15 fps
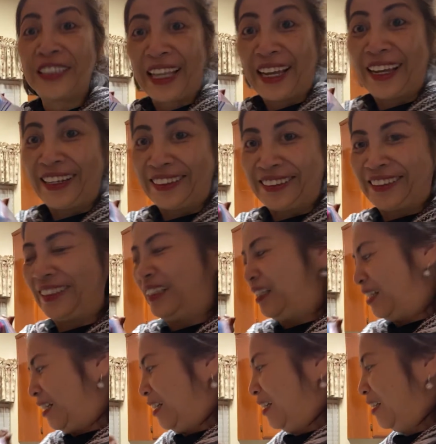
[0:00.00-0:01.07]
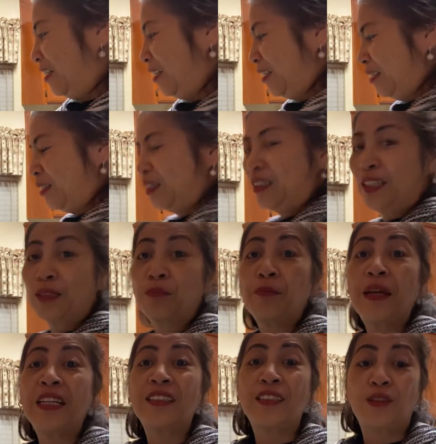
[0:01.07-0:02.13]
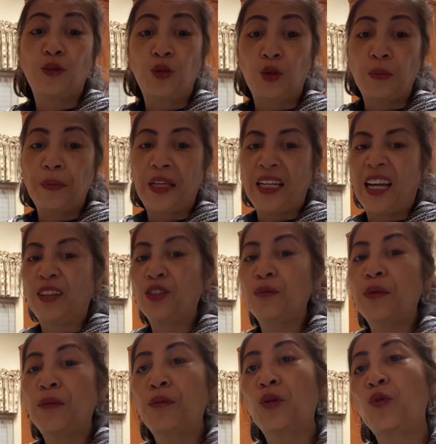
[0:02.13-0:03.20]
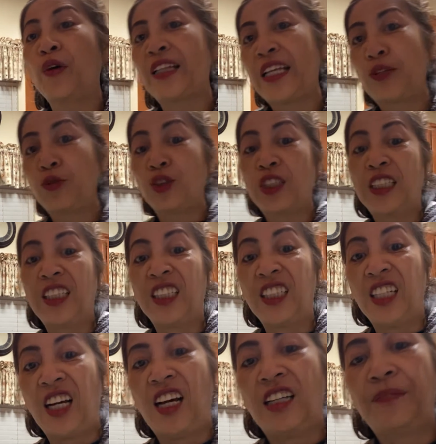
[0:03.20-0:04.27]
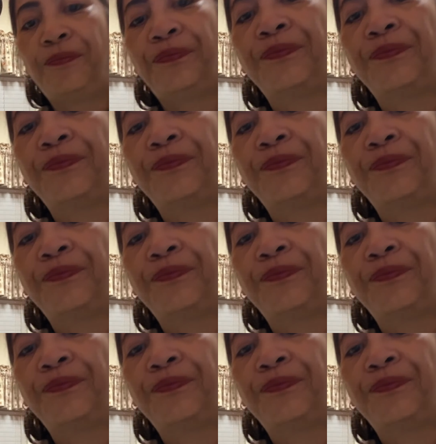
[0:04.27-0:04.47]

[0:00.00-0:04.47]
eggs. It makes it gourmet. I remember when I was still young,